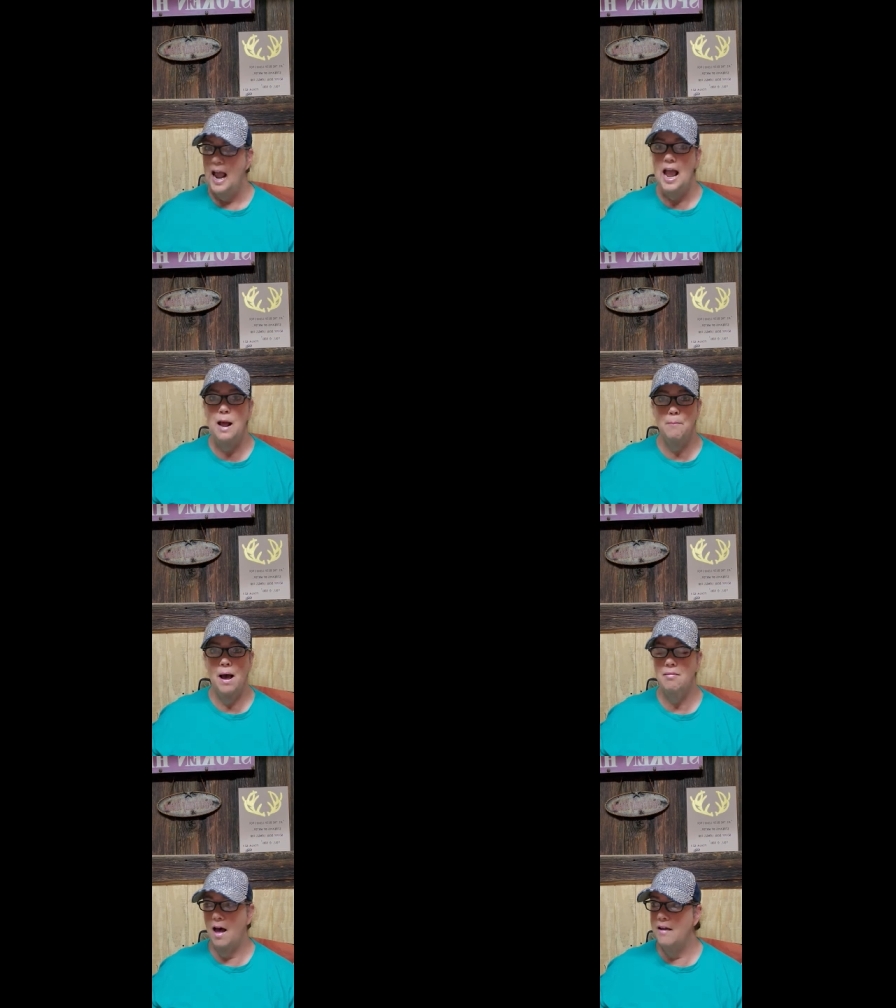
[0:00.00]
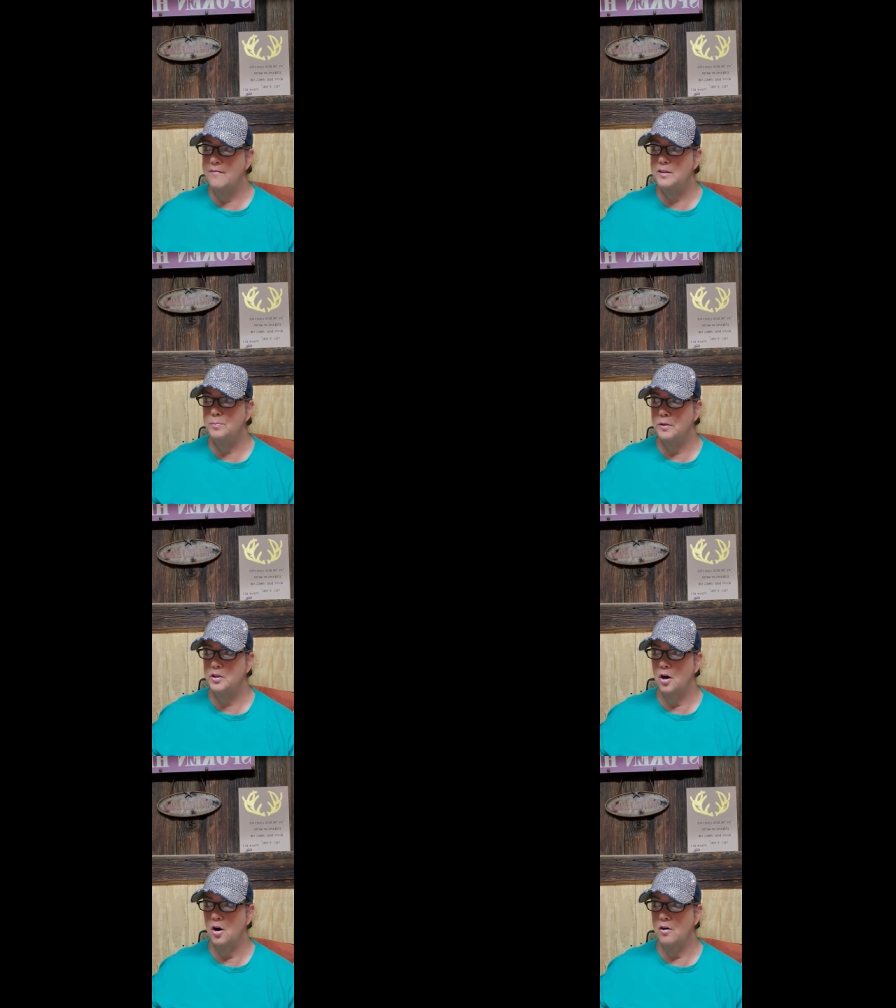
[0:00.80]
And my life is
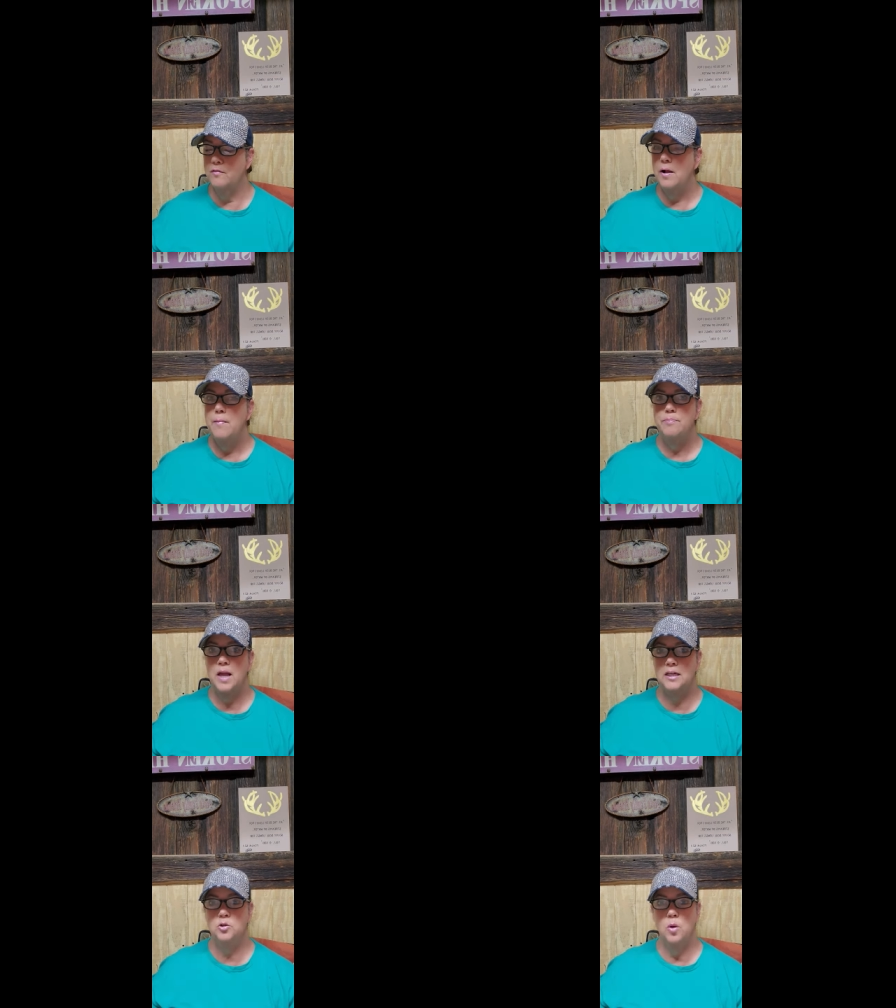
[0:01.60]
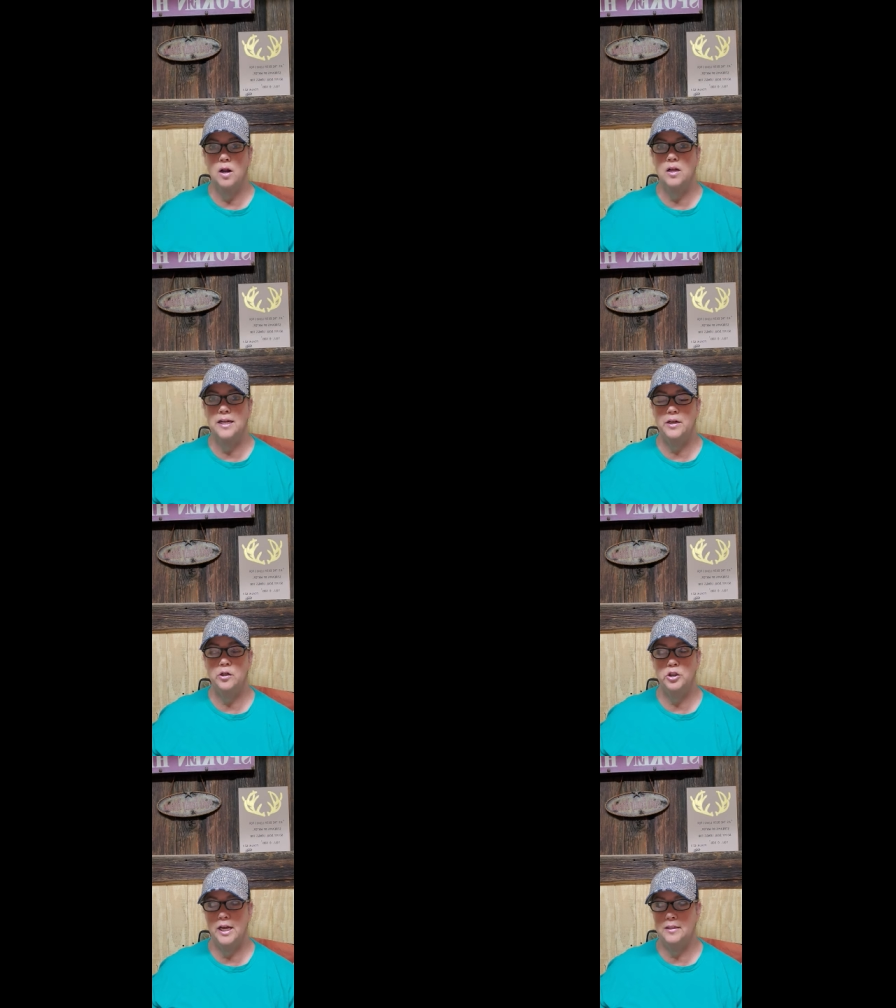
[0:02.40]
preserved. preserved. Now, I just want to
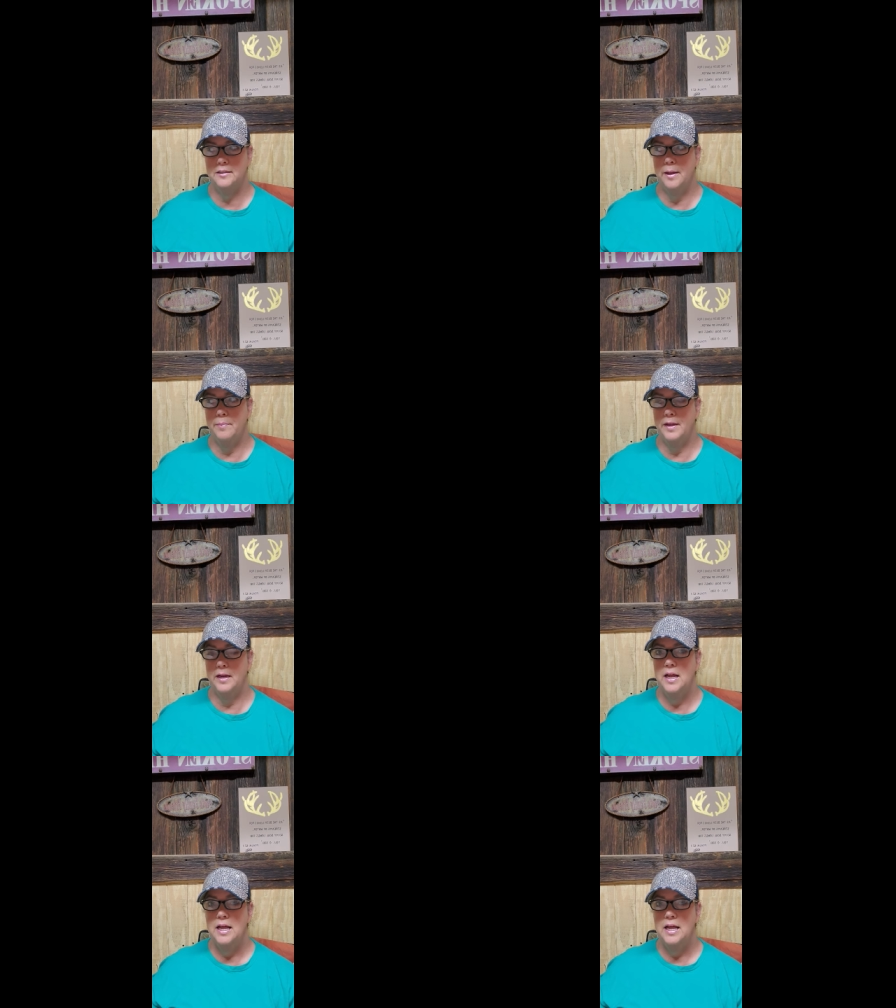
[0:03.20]
interject something.